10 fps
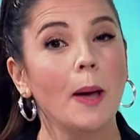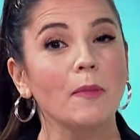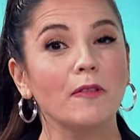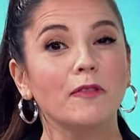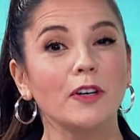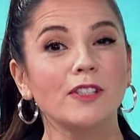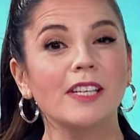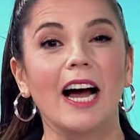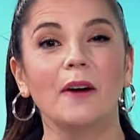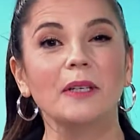but
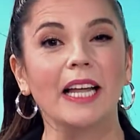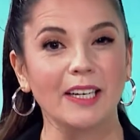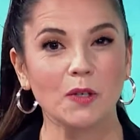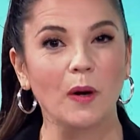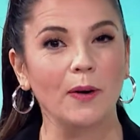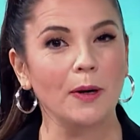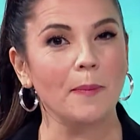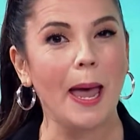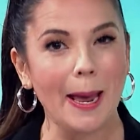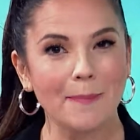first, I would like to
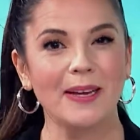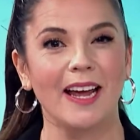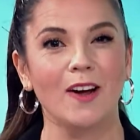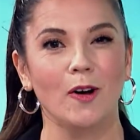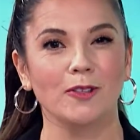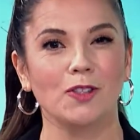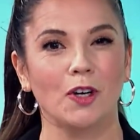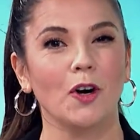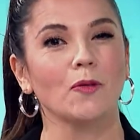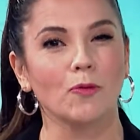welcome NBA
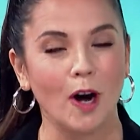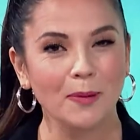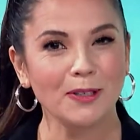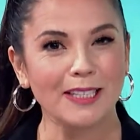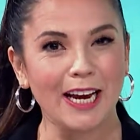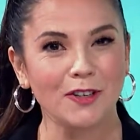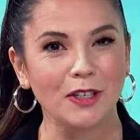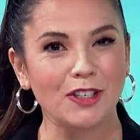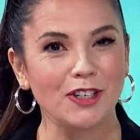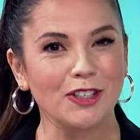All-Star Robert
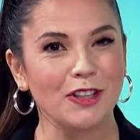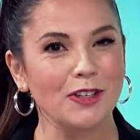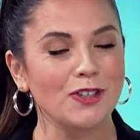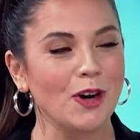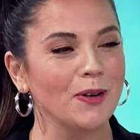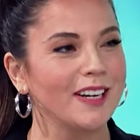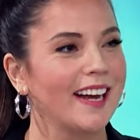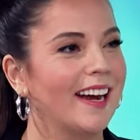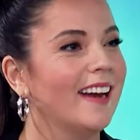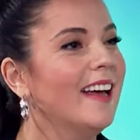Dandridge to the show
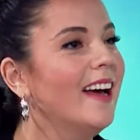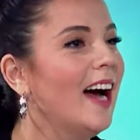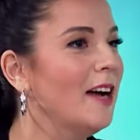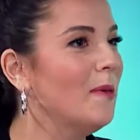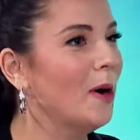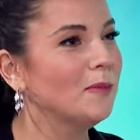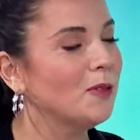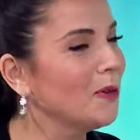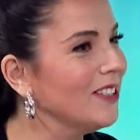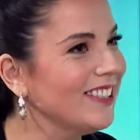today. Hi, Bob.
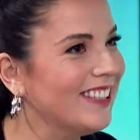So good to